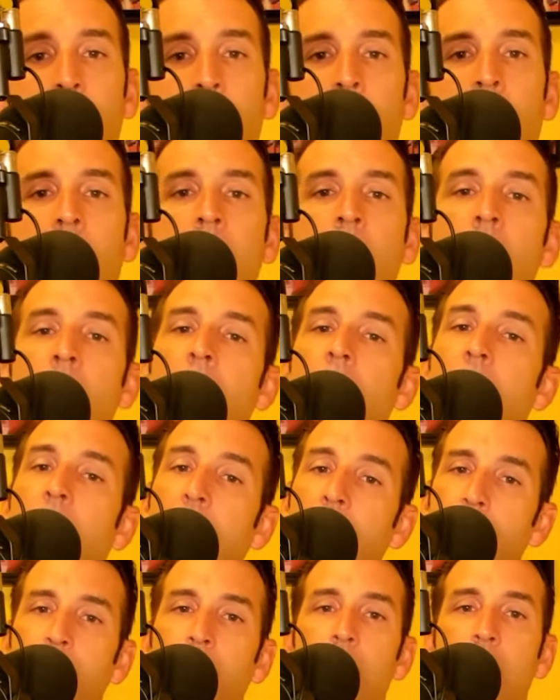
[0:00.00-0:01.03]
Right?
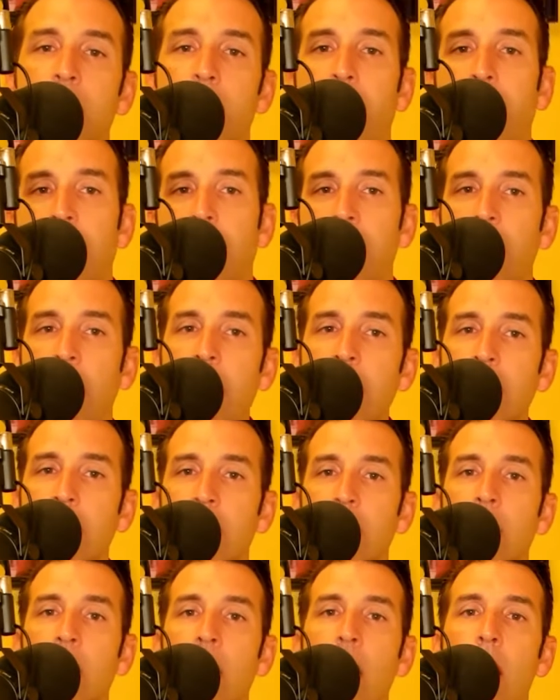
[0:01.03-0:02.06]
That's pure
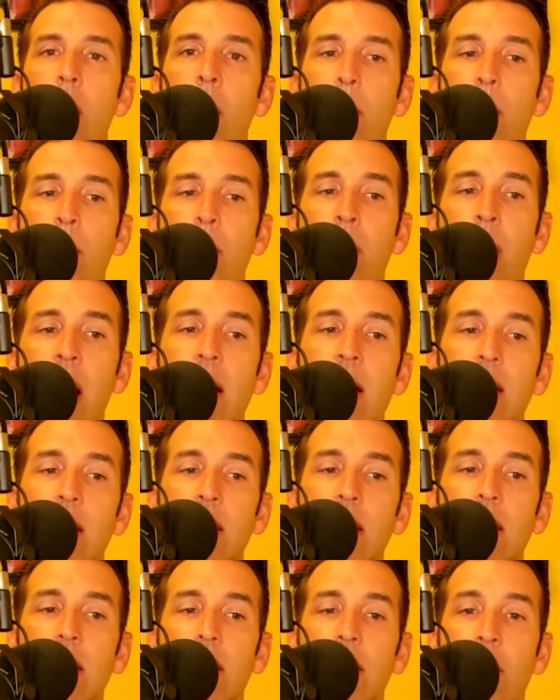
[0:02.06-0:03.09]
speculation. But
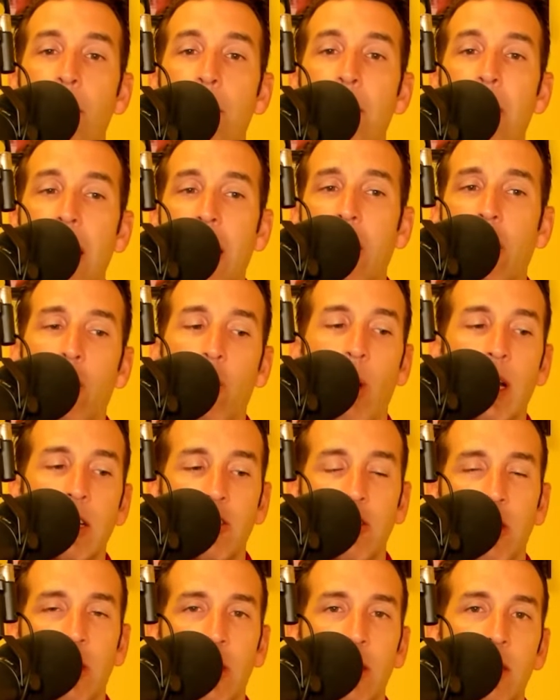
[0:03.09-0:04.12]
the bigger
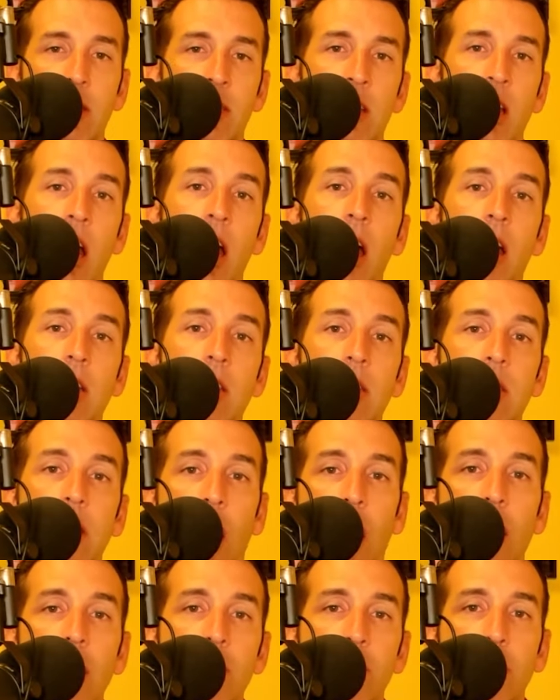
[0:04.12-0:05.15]
question is,
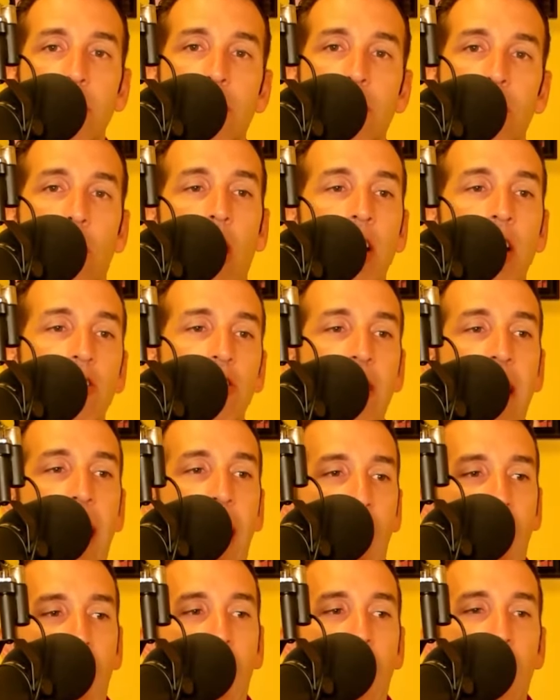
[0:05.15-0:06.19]
does Mr. Laundrie
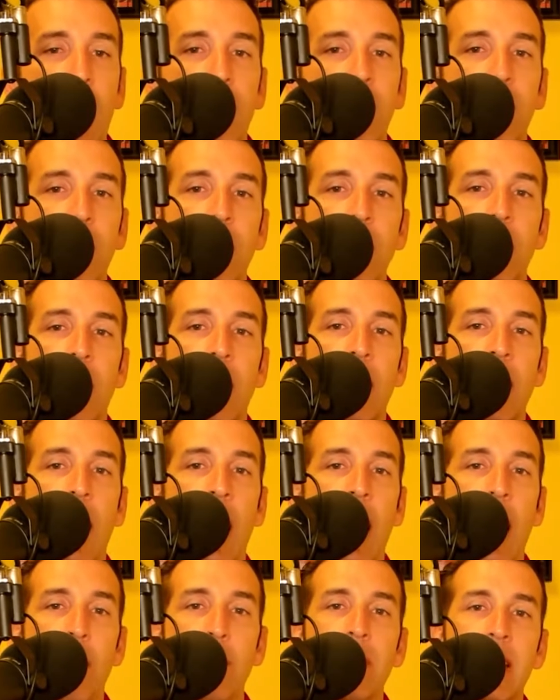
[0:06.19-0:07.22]
have an
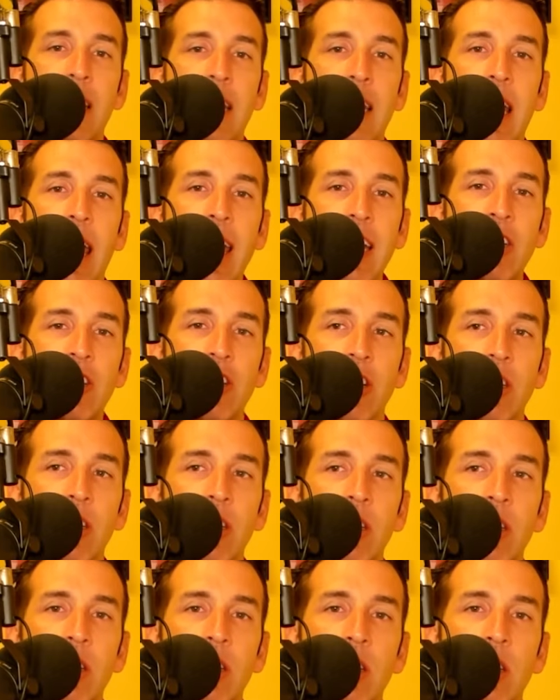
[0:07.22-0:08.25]

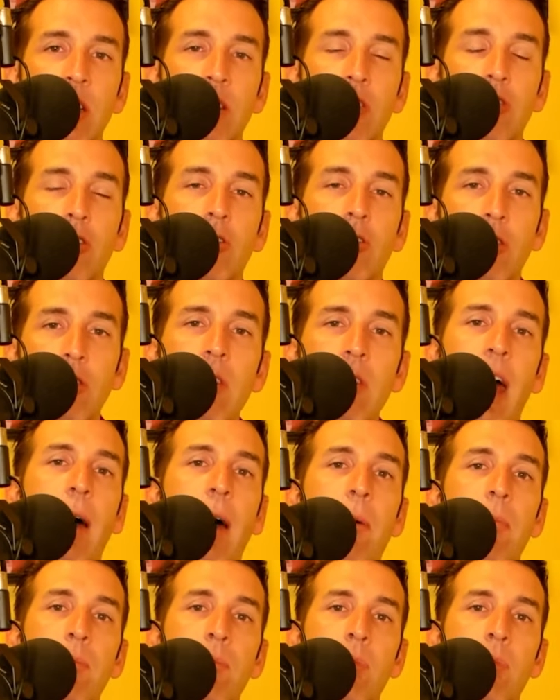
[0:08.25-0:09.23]
obligation to do that?